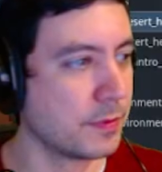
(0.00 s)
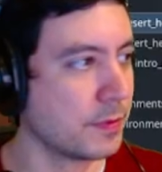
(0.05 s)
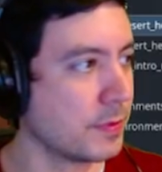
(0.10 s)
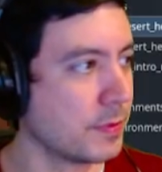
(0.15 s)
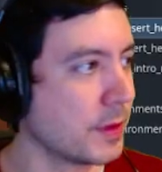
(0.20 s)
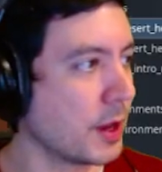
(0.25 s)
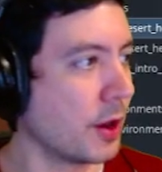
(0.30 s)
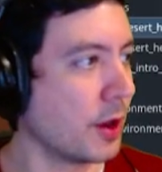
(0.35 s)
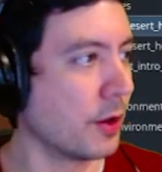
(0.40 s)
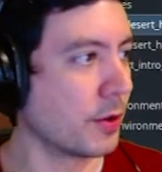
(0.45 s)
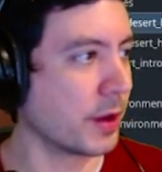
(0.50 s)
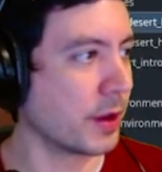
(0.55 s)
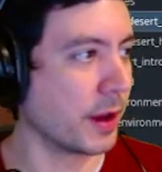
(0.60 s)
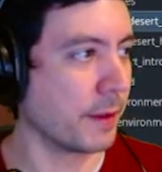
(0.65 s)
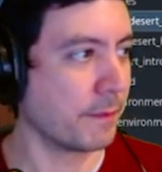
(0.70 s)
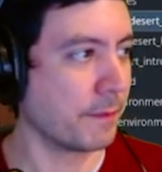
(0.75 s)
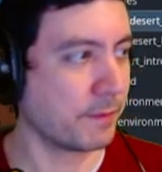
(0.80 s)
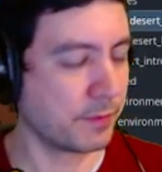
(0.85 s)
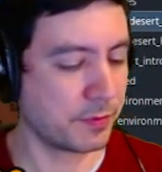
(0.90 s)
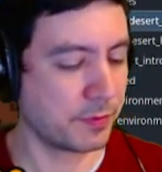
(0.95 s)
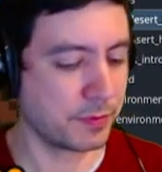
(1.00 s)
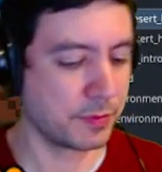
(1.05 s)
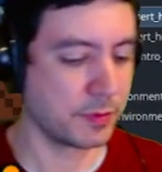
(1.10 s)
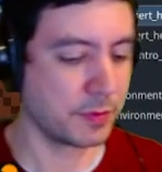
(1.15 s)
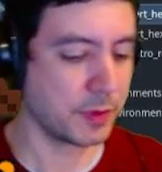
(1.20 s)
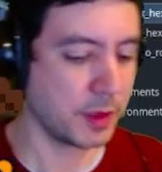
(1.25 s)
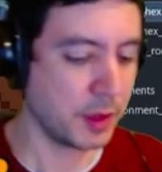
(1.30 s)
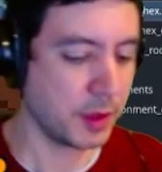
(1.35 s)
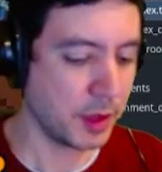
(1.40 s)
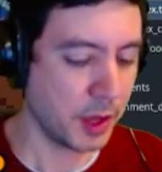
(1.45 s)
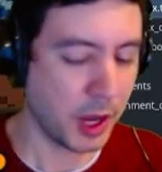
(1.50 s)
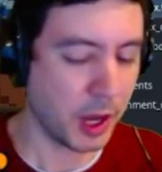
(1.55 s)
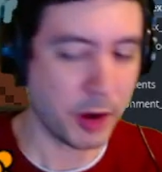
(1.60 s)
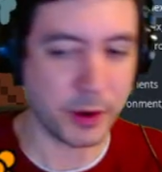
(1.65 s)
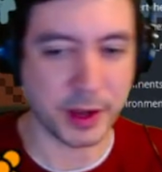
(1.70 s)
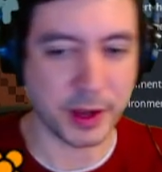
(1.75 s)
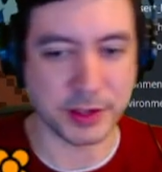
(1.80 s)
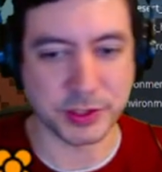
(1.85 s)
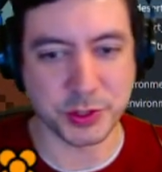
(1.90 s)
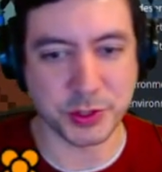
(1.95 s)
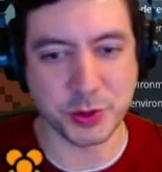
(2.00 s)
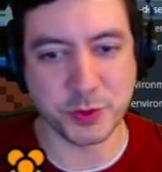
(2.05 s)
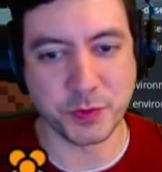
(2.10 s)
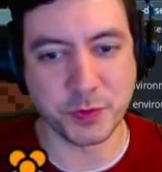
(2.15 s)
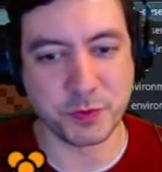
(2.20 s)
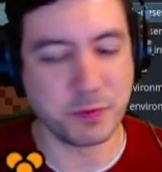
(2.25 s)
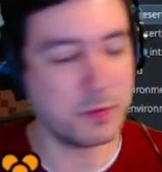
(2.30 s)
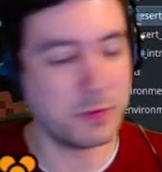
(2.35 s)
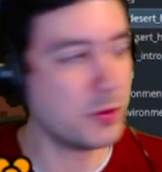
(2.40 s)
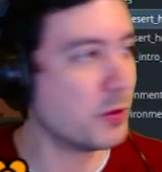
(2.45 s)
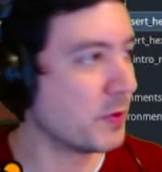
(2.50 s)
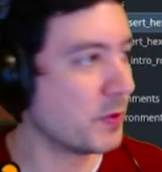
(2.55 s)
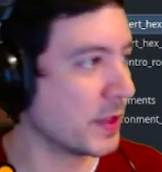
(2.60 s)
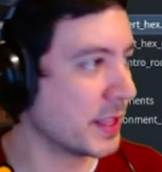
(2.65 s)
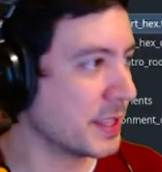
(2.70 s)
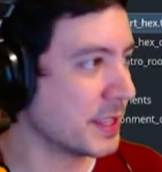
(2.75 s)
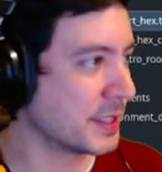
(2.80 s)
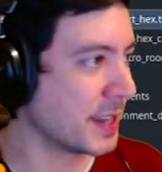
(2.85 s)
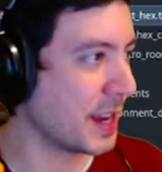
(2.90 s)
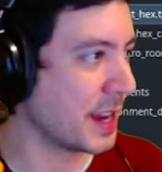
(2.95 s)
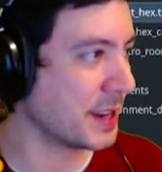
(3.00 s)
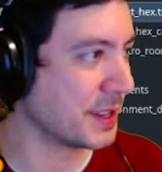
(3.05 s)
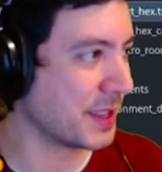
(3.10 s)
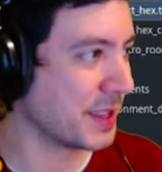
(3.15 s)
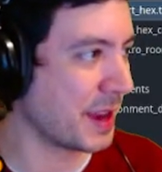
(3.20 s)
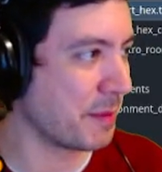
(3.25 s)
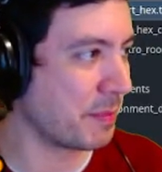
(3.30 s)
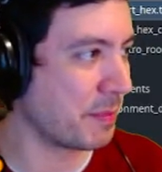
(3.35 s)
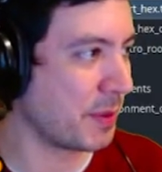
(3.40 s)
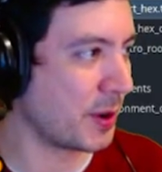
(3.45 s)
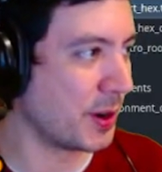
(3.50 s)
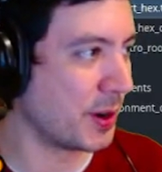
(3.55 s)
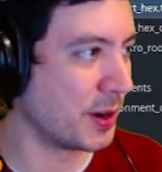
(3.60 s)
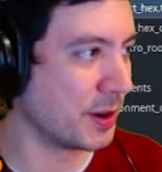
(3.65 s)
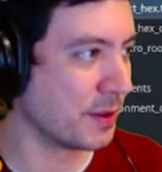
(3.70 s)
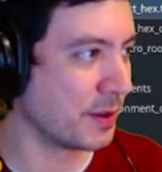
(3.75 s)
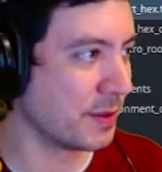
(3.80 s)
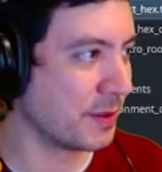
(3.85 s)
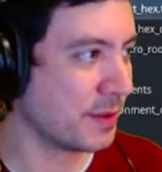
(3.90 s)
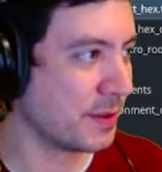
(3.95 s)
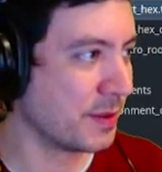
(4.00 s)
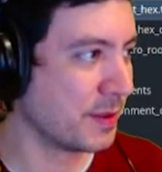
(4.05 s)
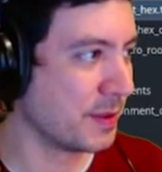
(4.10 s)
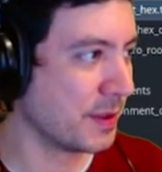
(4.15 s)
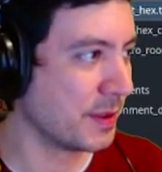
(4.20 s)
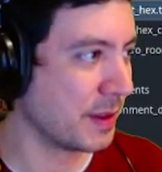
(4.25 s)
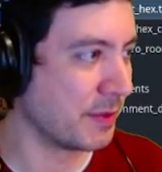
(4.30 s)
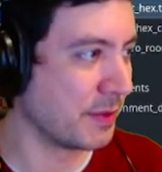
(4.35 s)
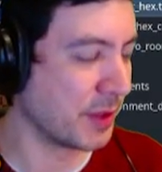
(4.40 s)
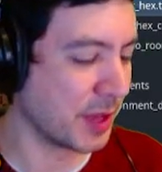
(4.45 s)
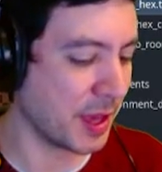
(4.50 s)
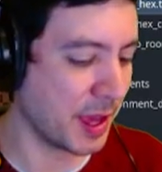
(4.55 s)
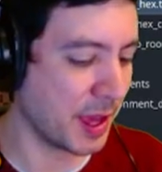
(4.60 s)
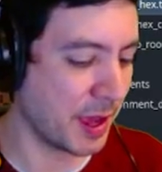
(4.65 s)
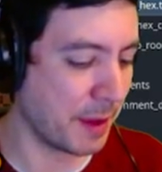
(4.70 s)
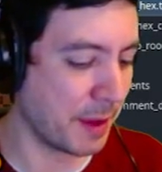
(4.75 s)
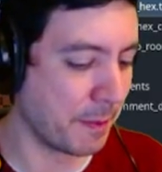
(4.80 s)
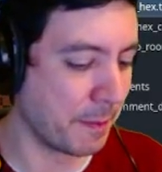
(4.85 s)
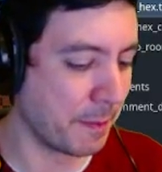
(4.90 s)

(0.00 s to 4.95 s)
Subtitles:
Oh, okay. Okay, so you've at least gotten to that part of the game